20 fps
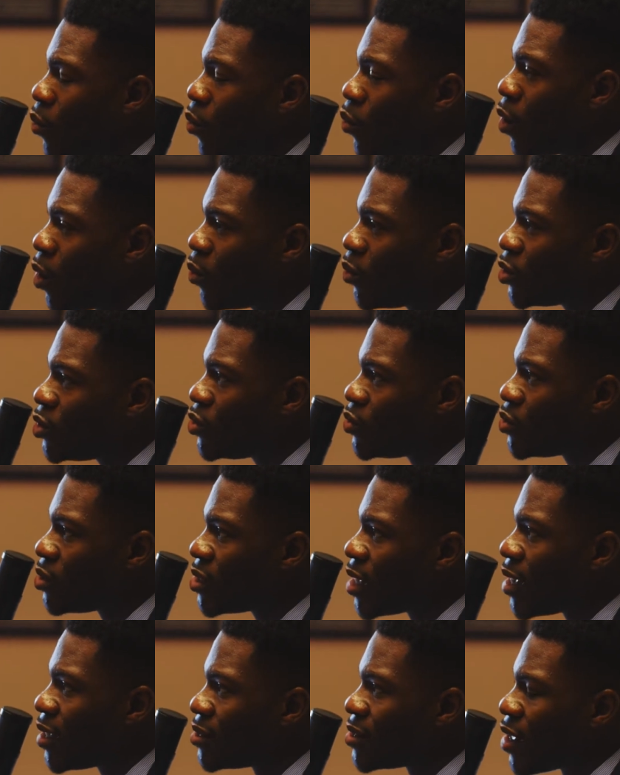What would you
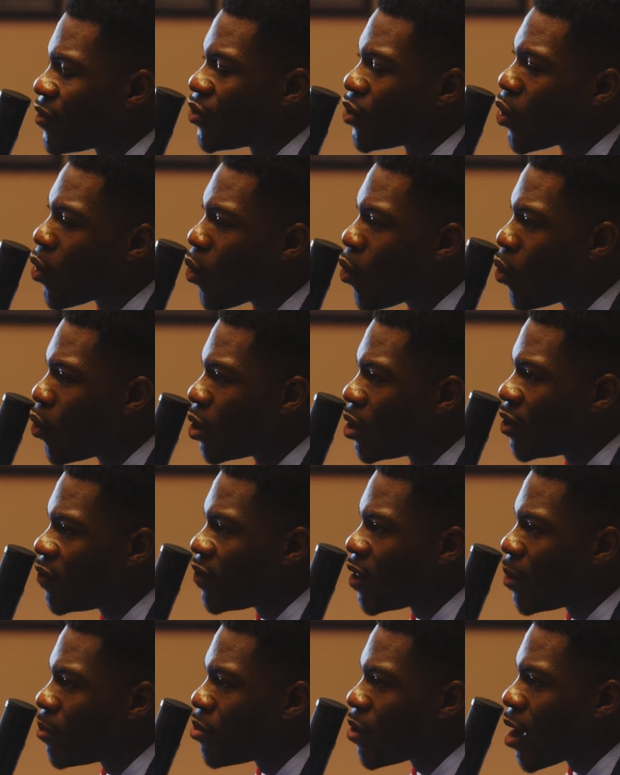say is at the core
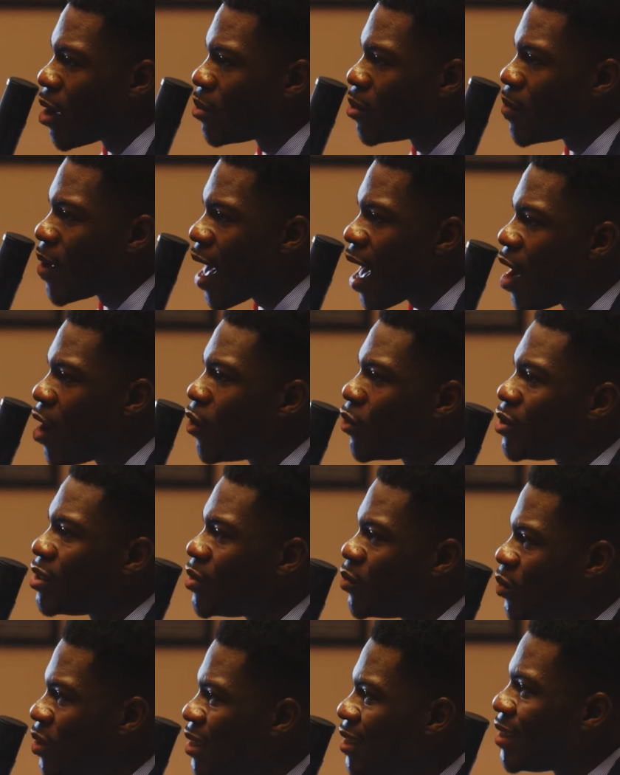of that problem? How
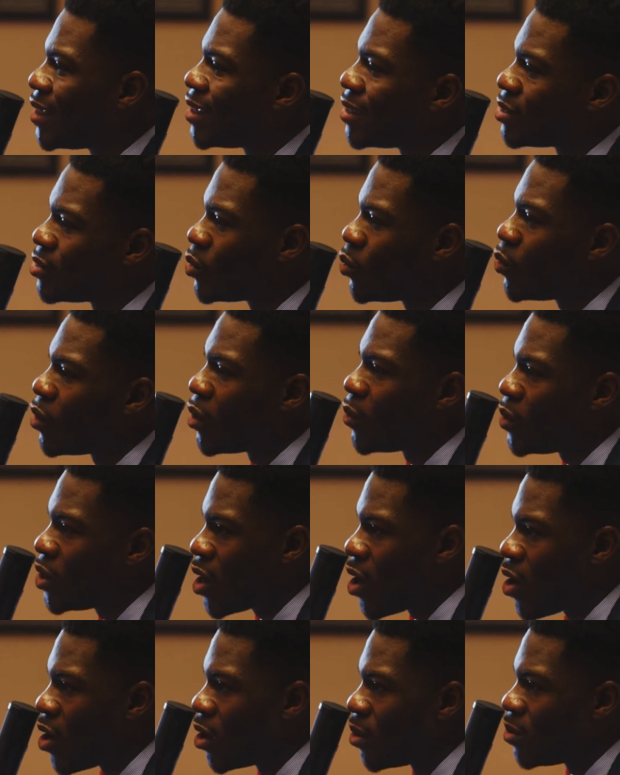did we get to where we
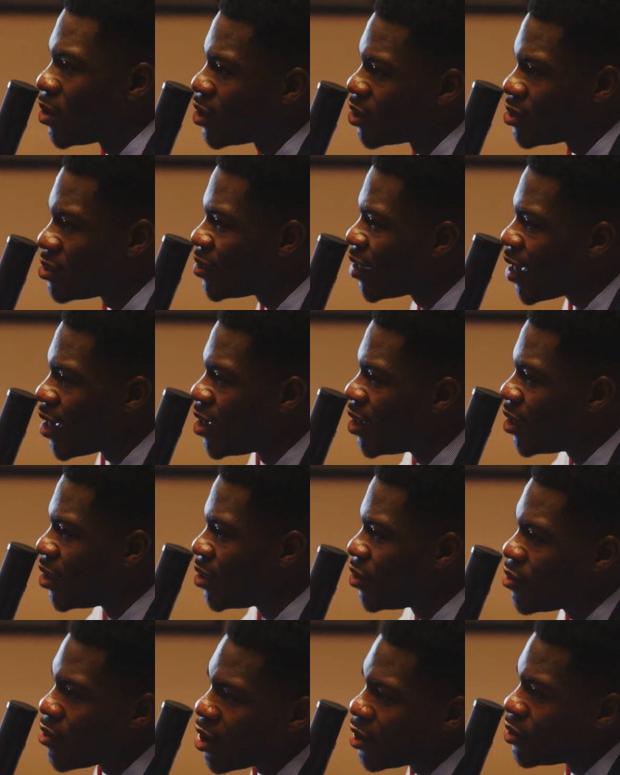are? Because you
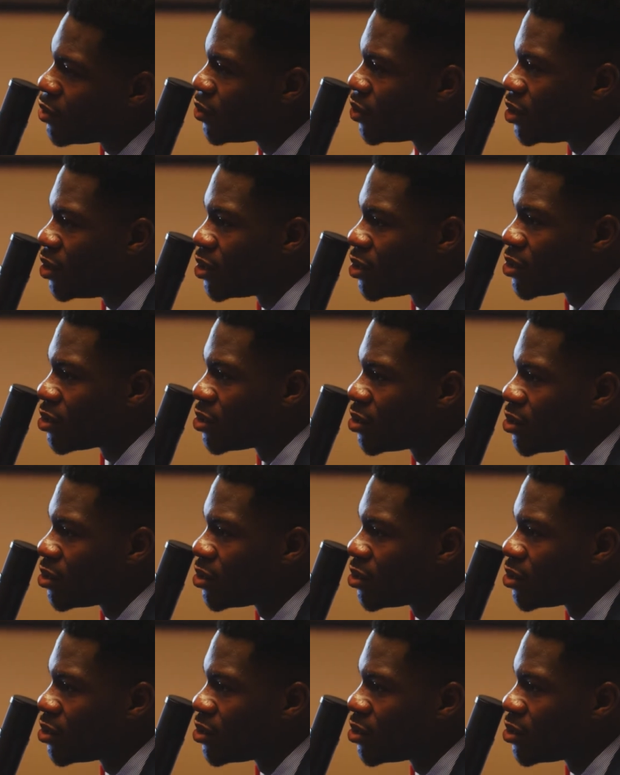aren't new to this.